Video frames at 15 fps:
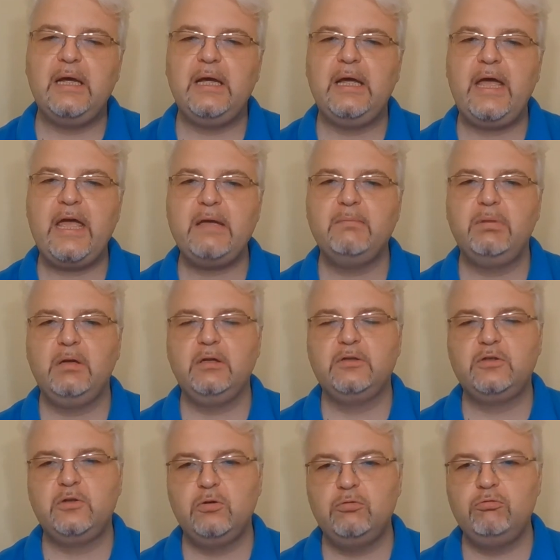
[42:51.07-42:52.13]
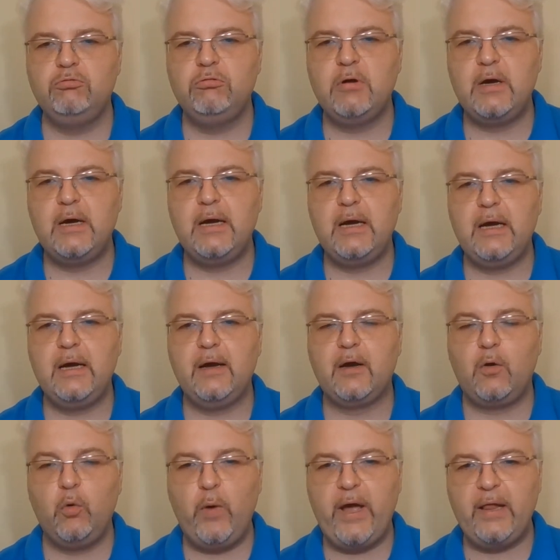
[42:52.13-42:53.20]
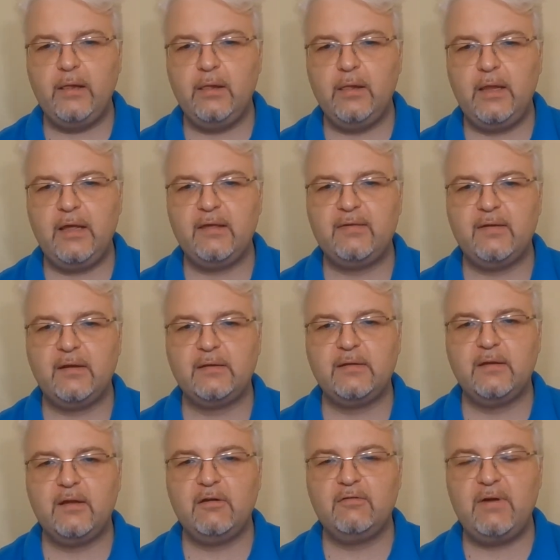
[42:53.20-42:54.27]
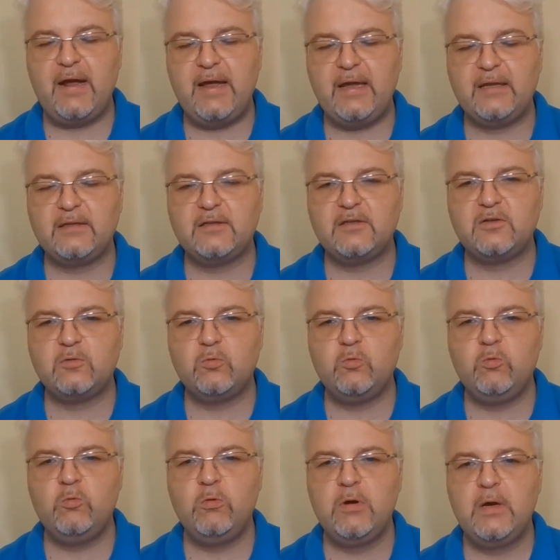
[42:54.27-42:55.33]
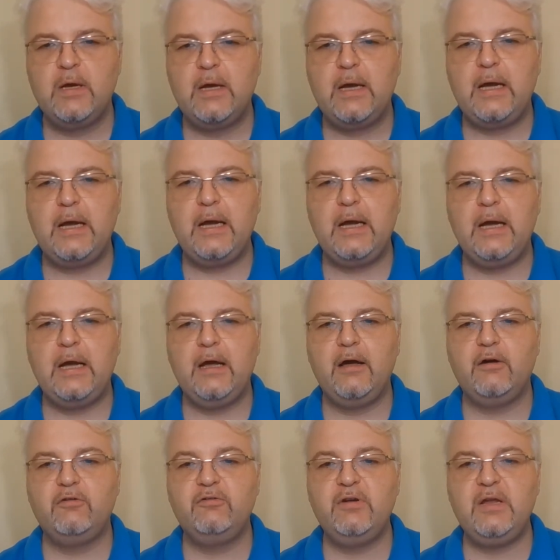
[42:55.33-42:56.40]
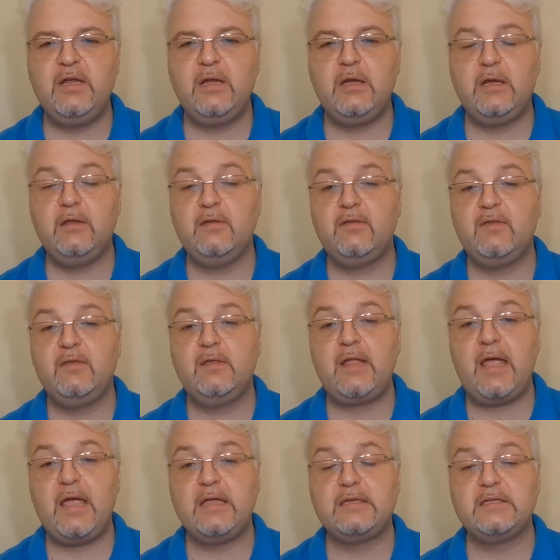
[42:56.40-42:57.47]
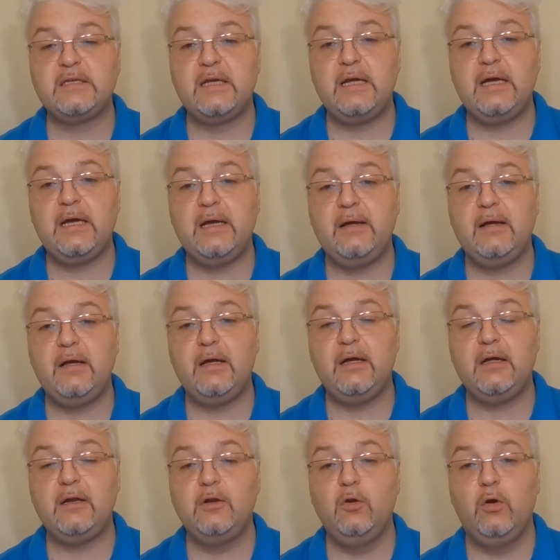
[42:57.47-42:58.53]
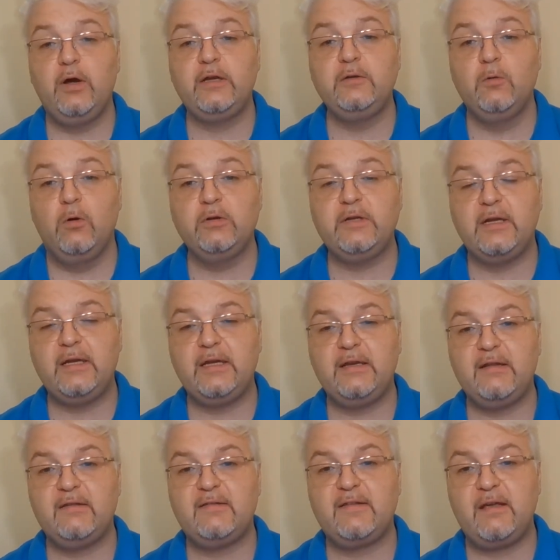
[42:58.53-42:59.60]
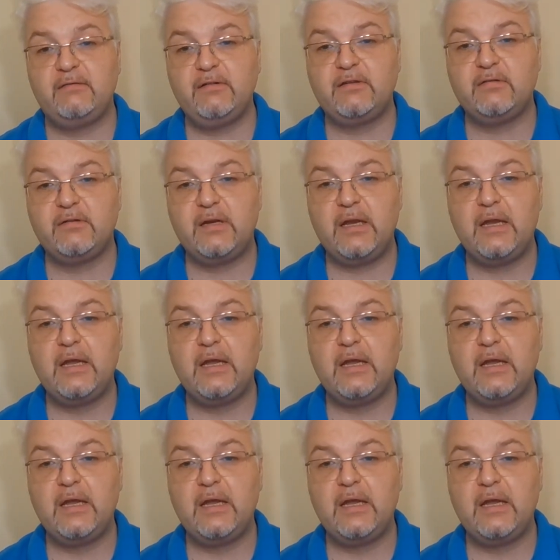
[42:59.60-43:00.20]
able to quell a certain riot, to reinstate law and order in its territory,